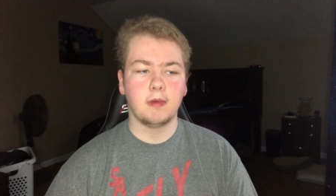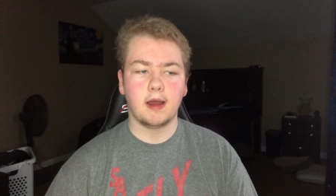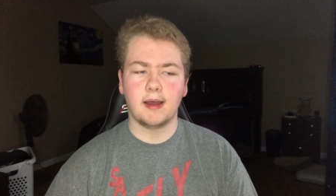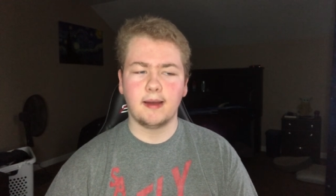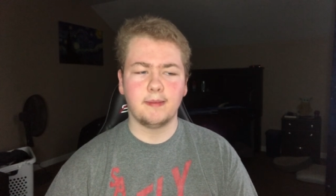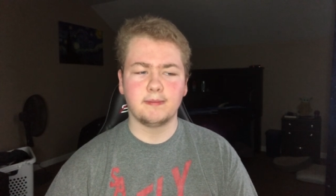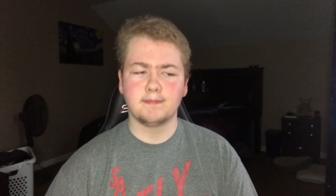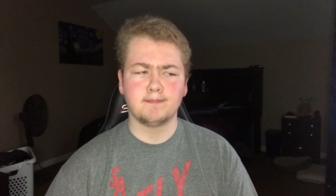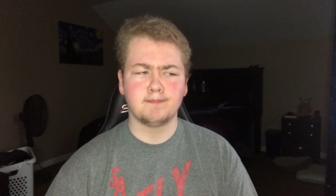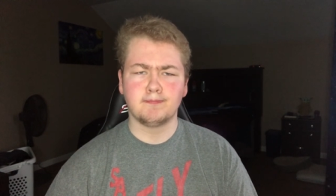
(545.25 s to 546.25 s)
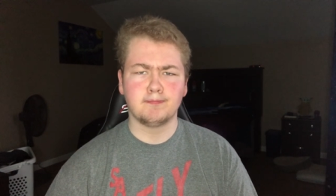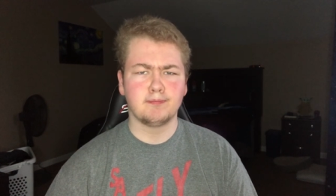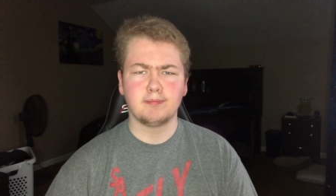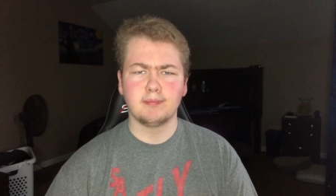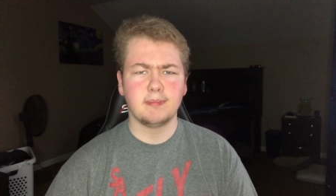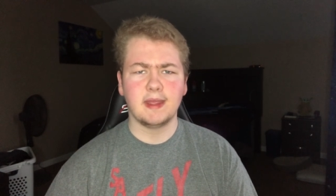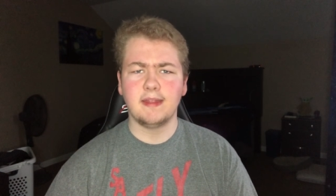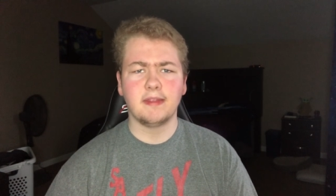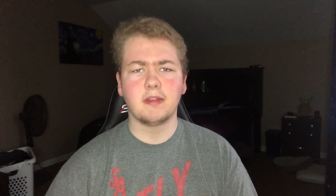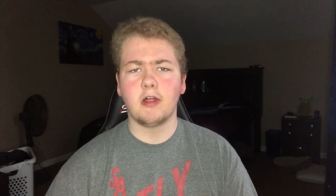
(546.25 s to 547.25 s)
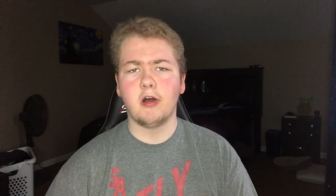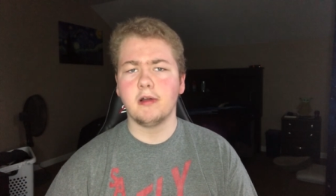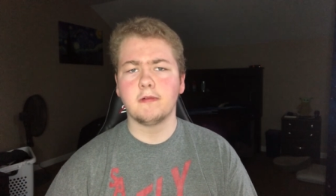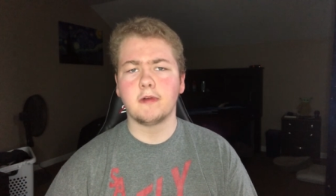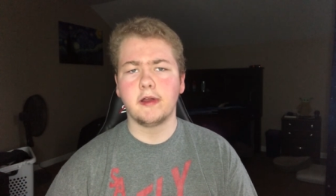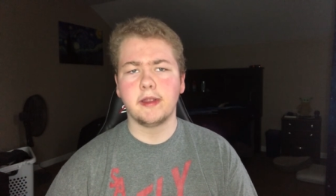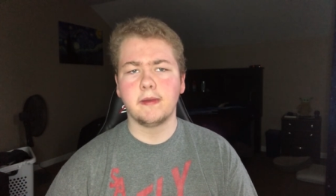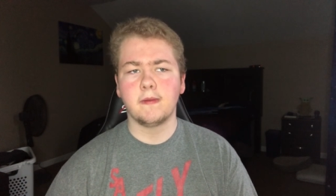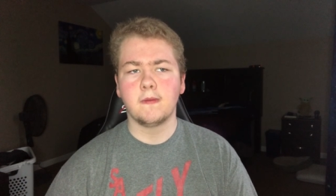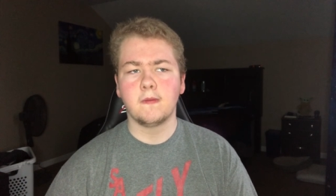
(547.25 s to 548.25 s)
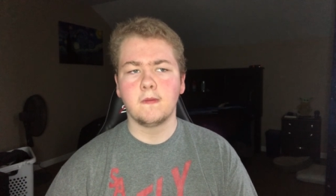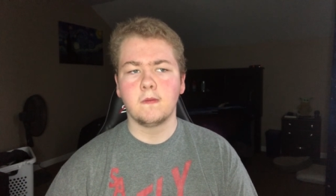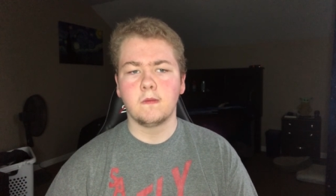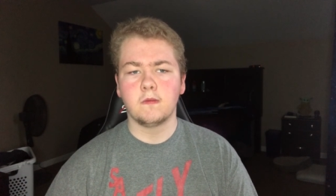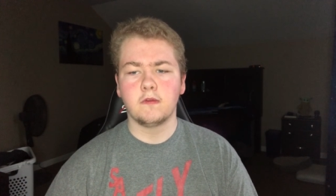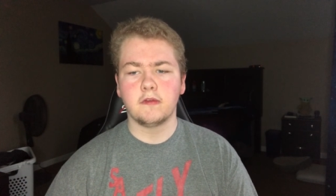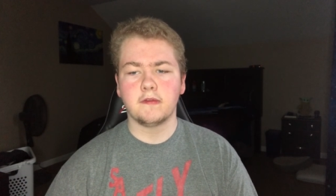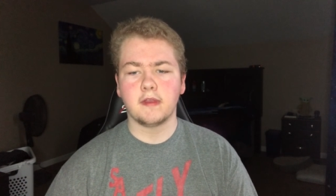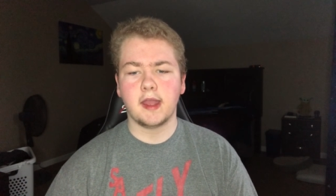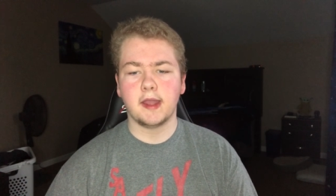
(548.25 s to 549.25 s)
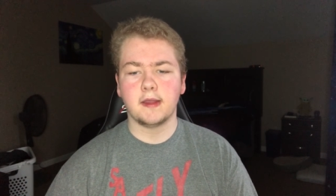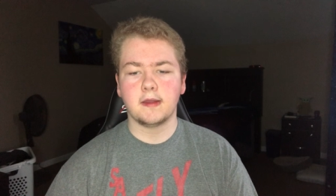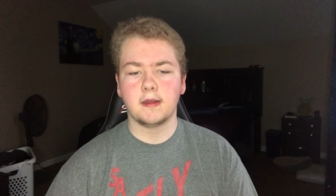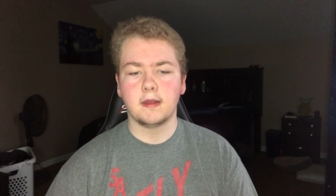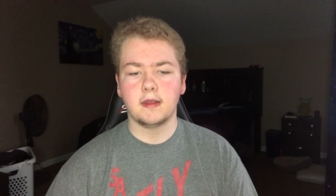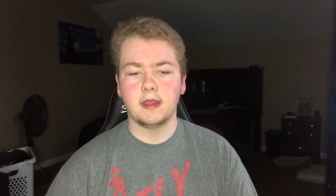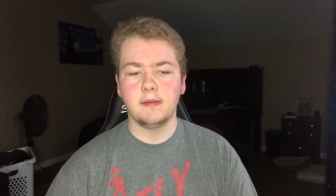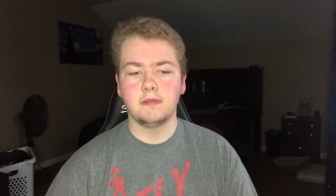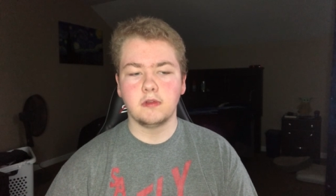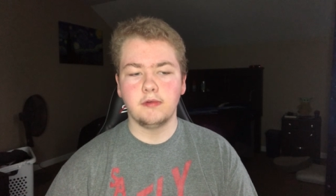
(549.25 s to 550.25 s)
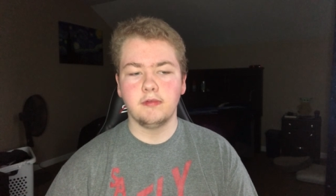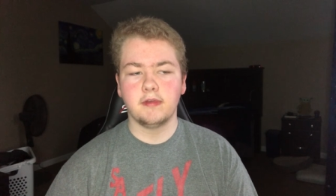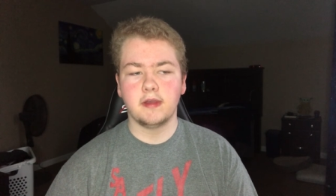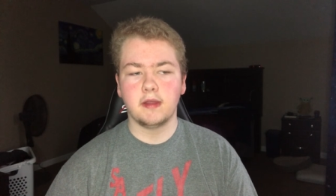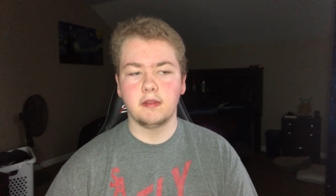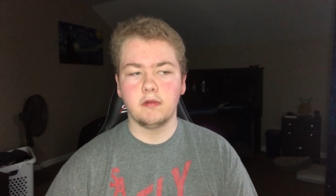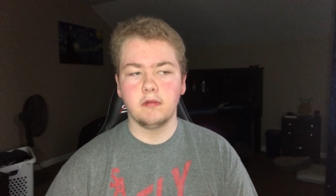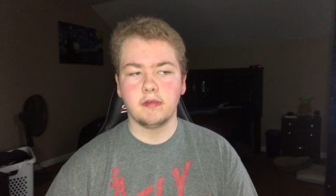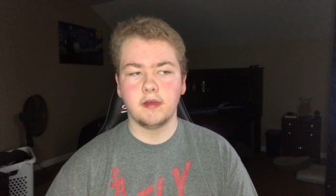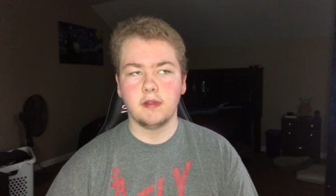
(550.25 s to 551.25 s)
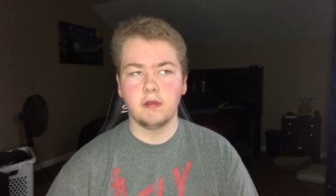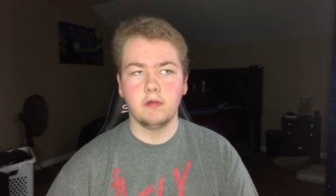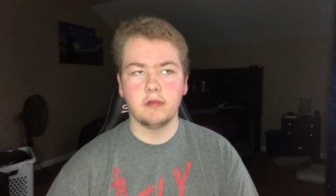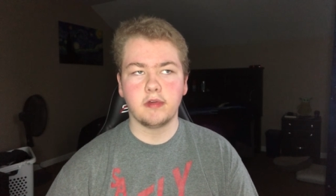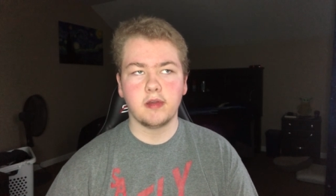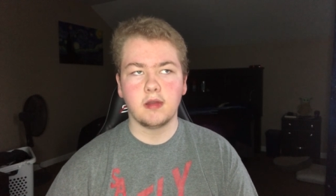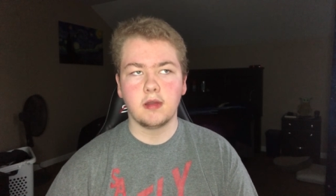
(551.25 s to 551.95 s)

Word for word: Um, in the long run, just like keep losing and losing and losing.